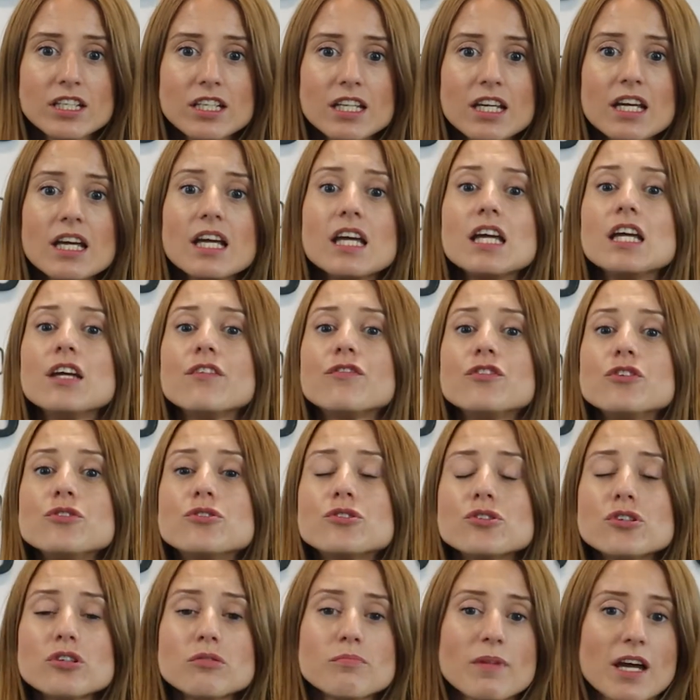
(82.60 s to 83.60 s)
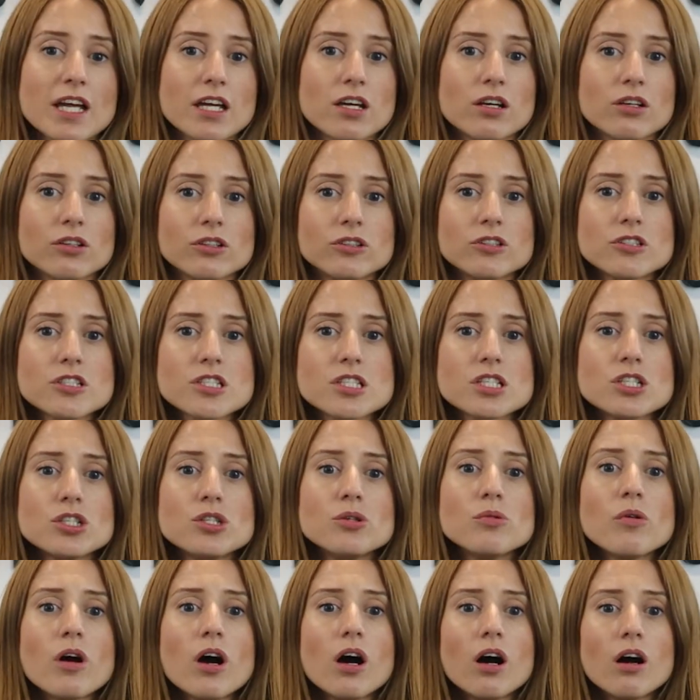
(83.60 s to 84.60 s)
if you do make a loss, you
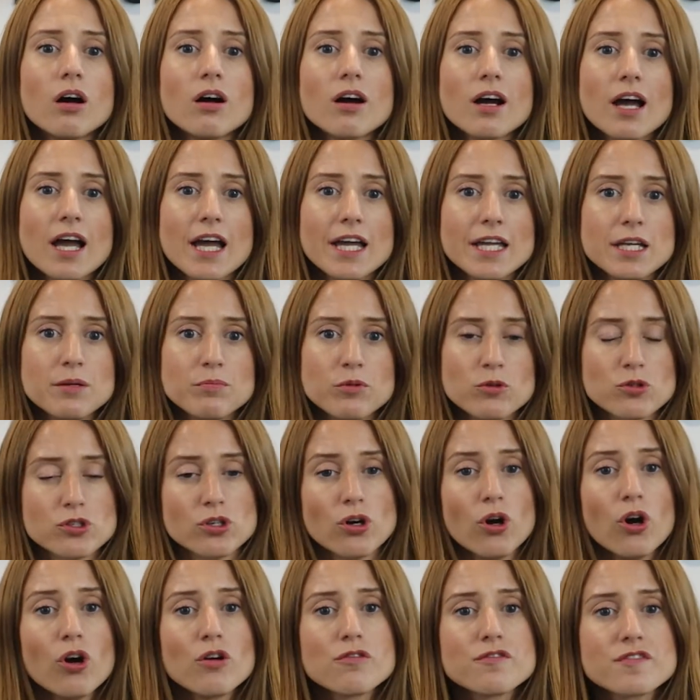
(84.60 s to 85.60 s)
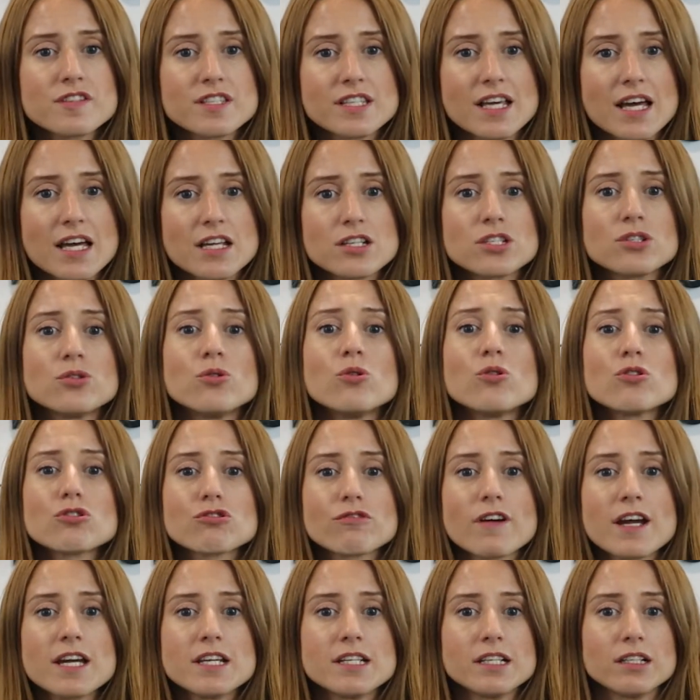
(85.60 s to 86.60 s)
are able to offset your
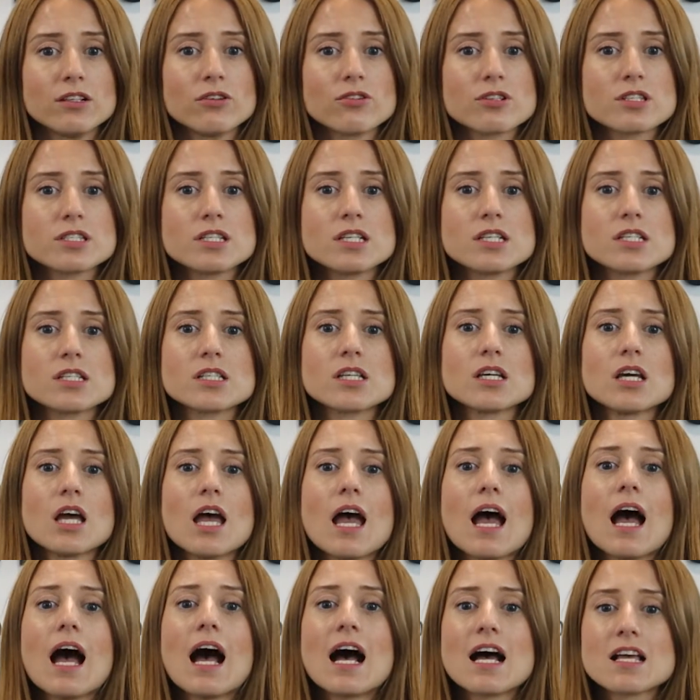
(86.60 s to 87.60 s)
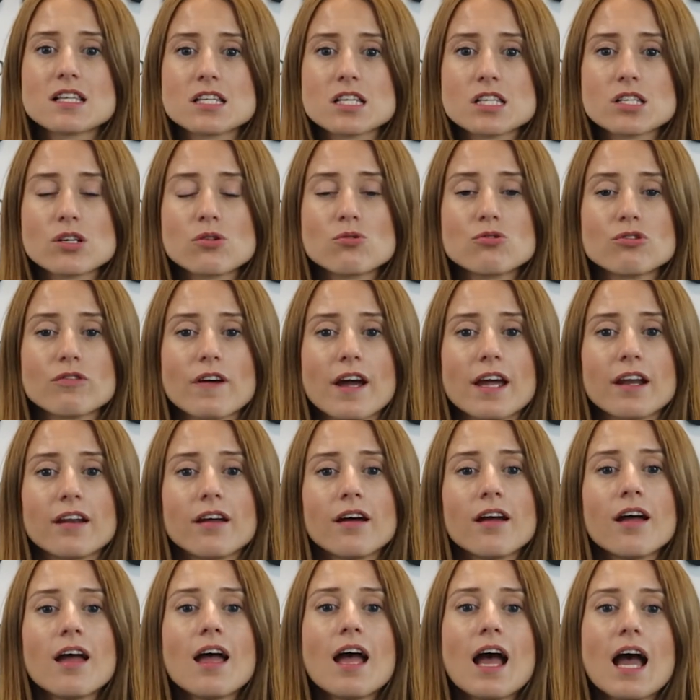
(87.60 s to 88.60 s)
trading losses as a sole trader
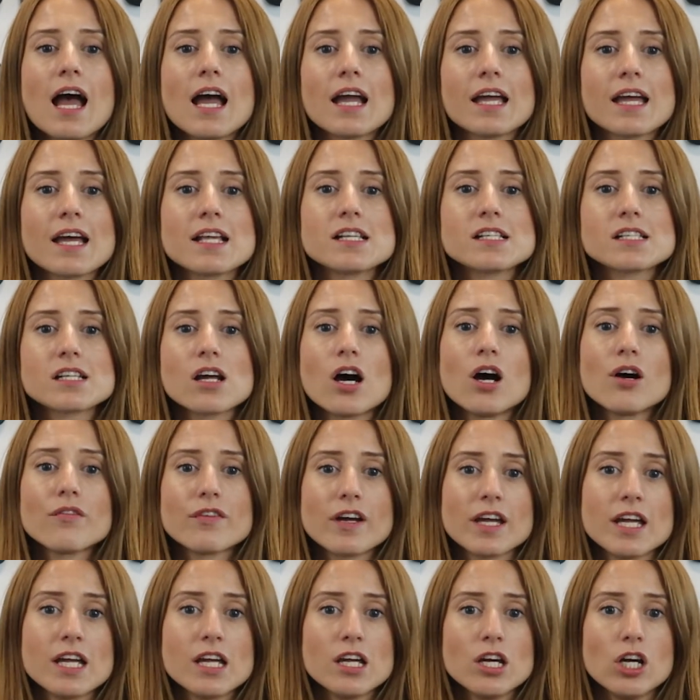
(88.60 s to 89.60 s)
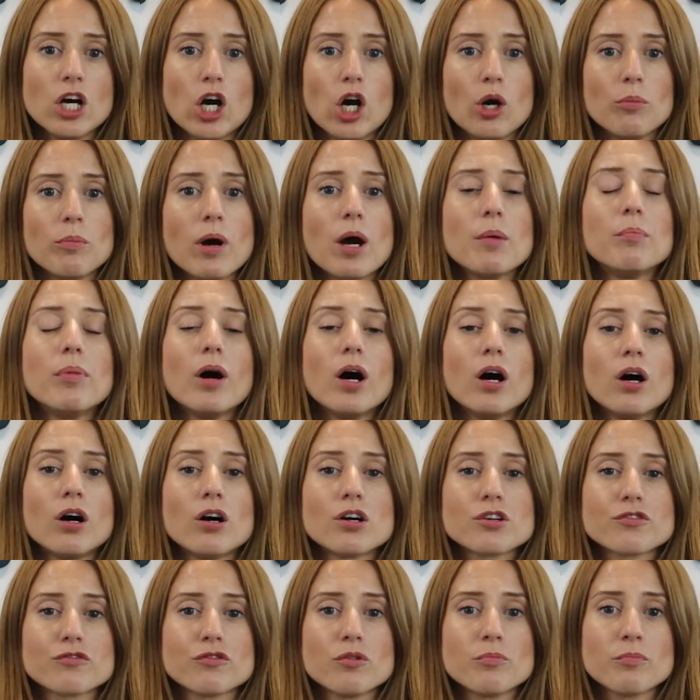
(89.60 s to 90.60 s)
against other income apart
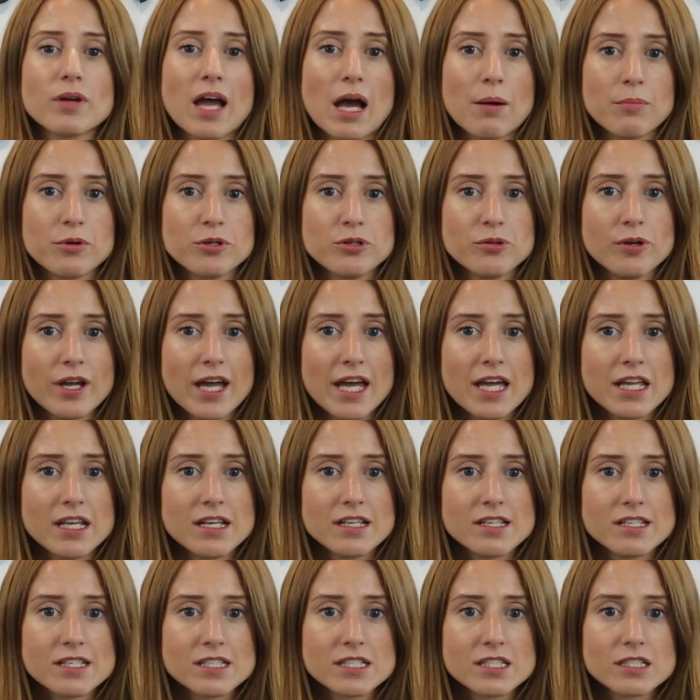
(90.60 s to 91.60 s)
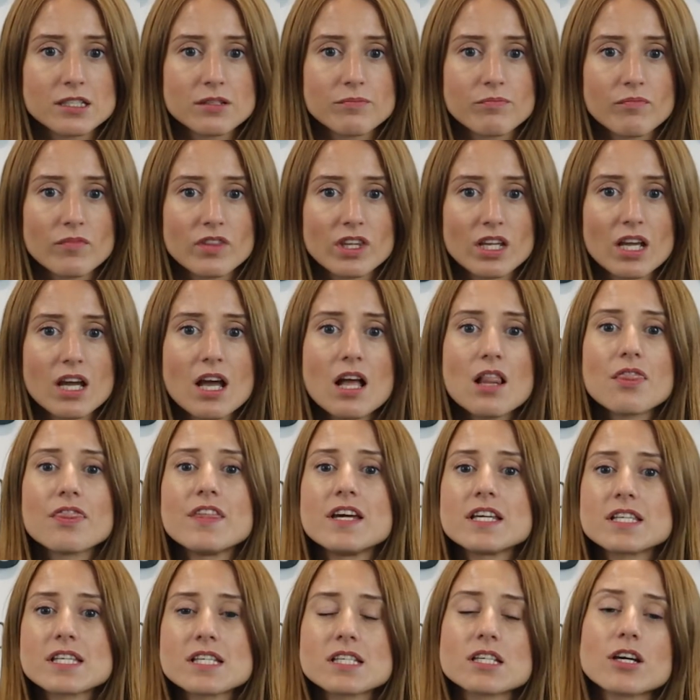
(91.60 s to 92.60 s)
from capital gains. This
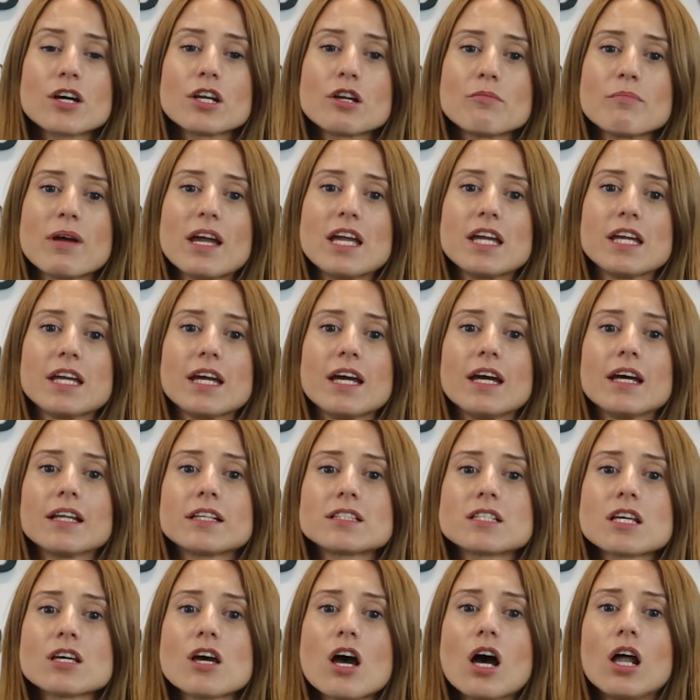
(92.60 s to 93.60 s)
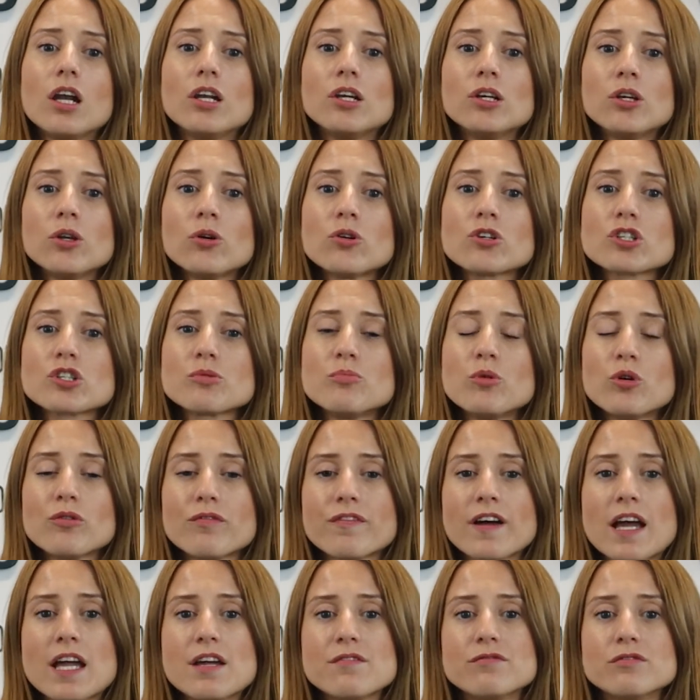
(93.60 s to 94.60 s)
is going to make it a lot more
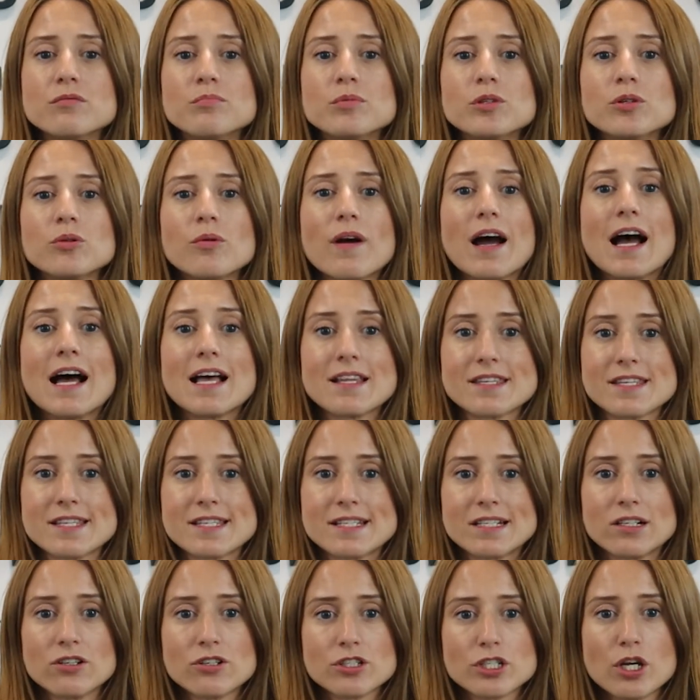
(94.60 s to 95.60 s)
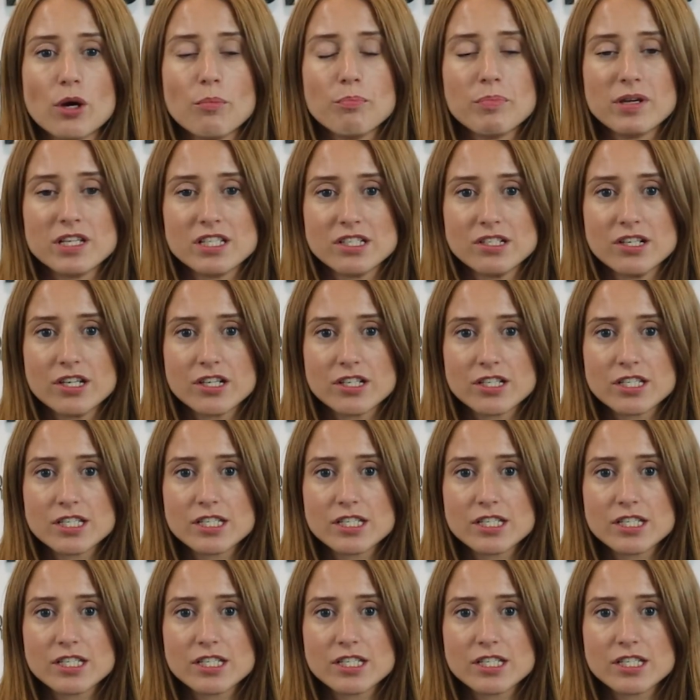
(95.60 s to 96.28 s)
favourable as a startup business.